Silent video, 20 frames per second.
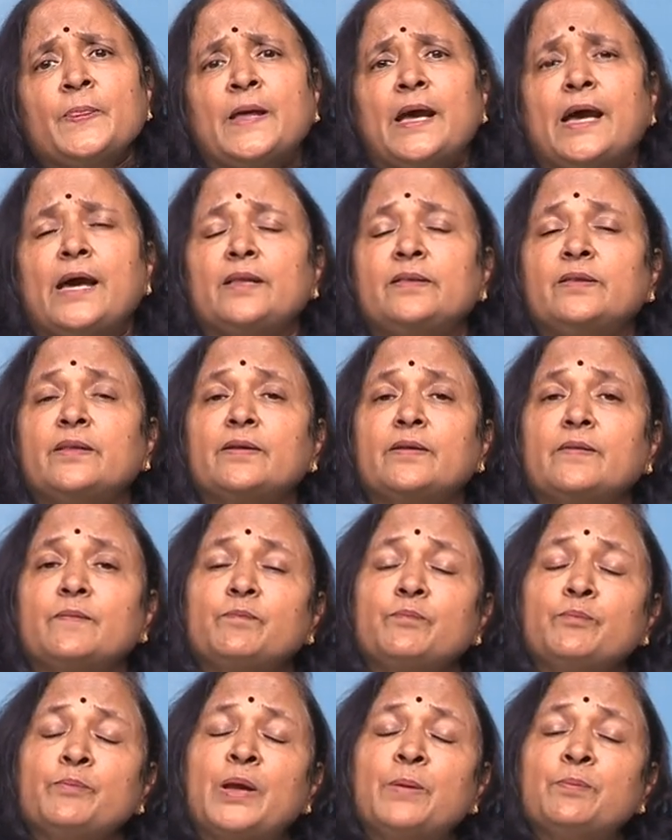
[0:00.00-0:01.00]
and the
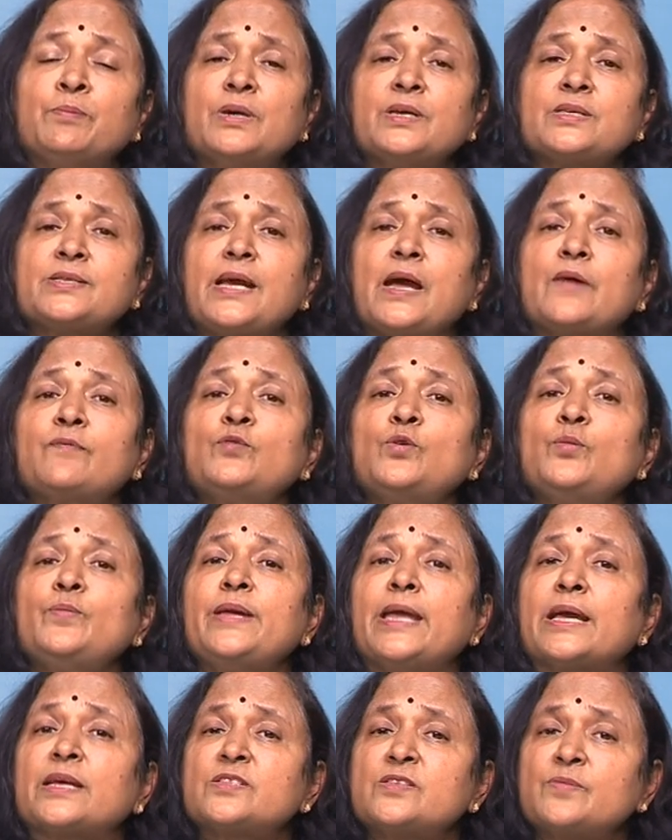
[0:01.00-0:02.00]
members have to be
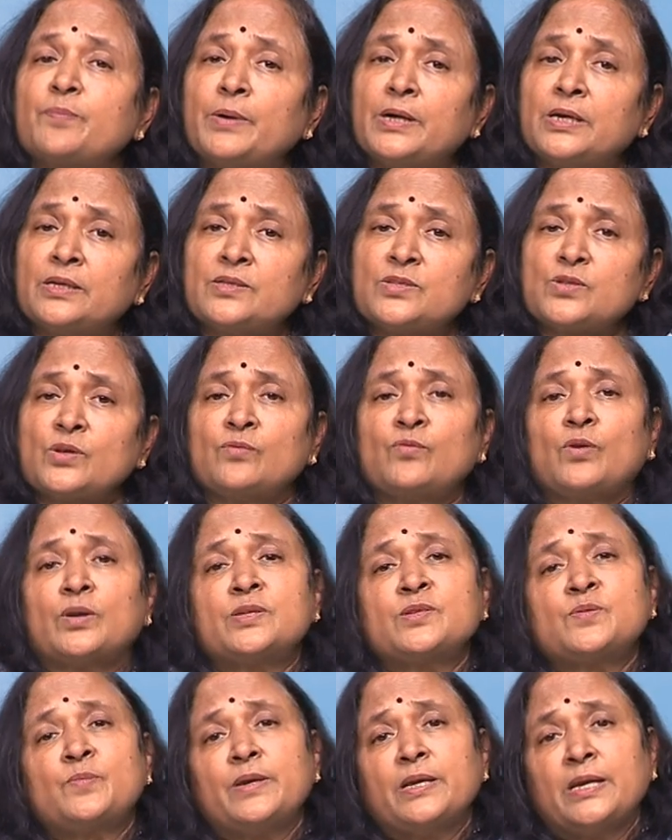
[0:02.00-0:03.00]
experts on what
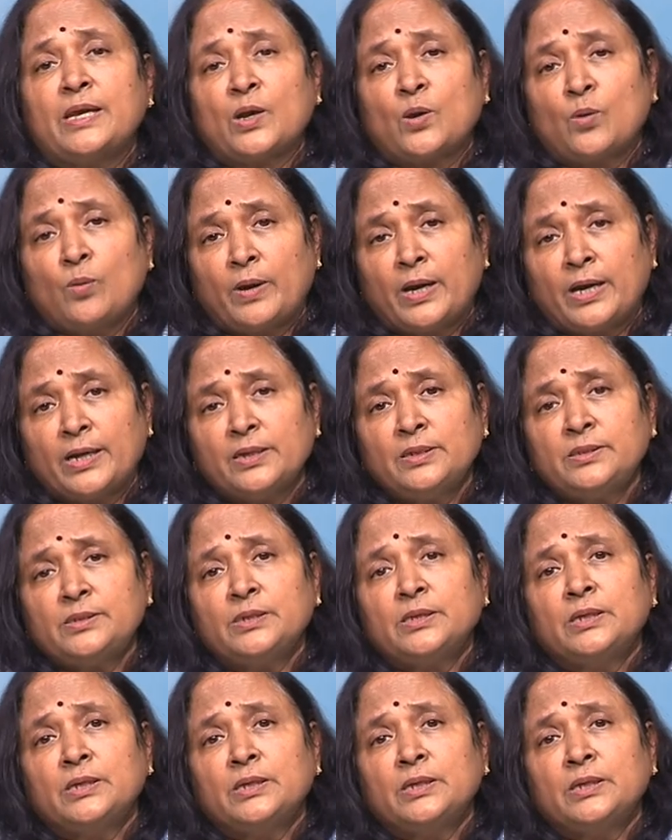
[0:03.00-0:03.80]
is being acquired,